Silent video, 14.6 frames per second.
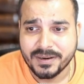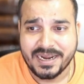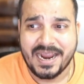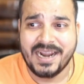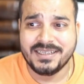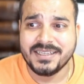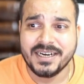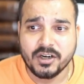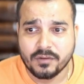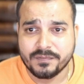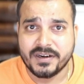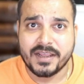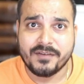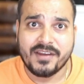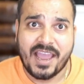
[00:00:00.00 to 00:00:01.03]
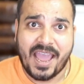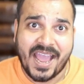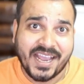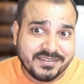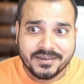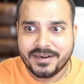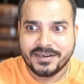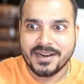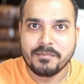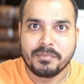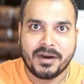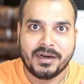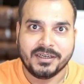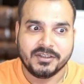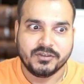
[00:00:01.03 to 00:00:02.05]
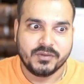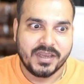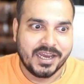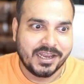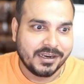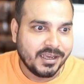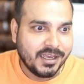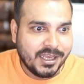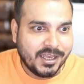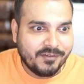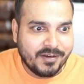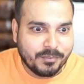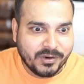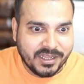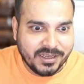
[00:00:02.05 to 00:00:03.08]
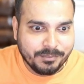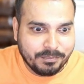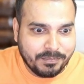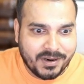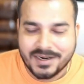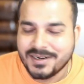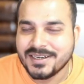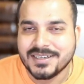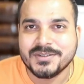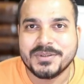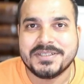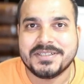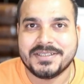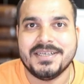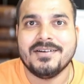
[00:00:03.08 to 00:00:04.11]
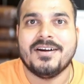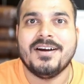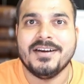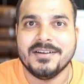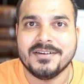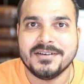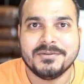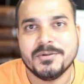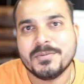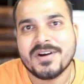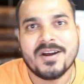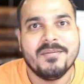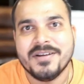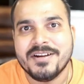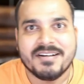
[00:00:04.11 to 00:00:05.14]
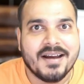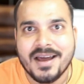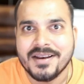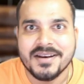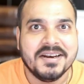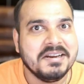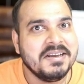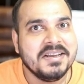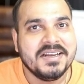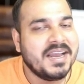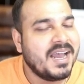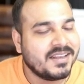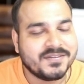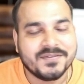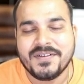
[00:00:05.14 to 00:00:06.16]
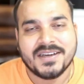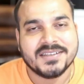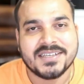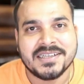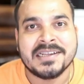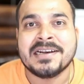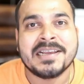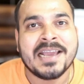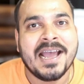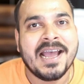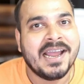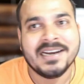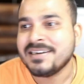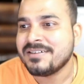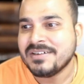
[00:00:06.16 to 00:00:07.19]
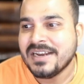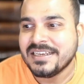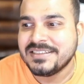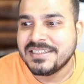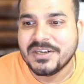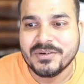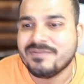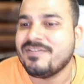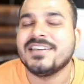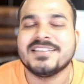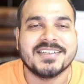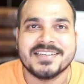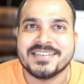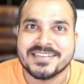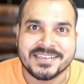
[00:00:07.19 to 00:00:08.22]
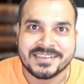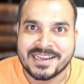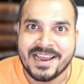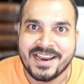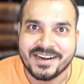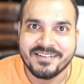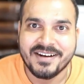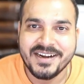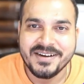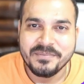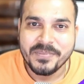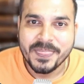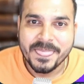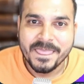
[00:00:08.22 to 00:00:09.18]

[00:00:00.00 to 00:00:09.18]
But at the end of the day, we are accelerating pandas. We are putting pandas with steroid, to probably run as fast as it can, execute faster as it can, right?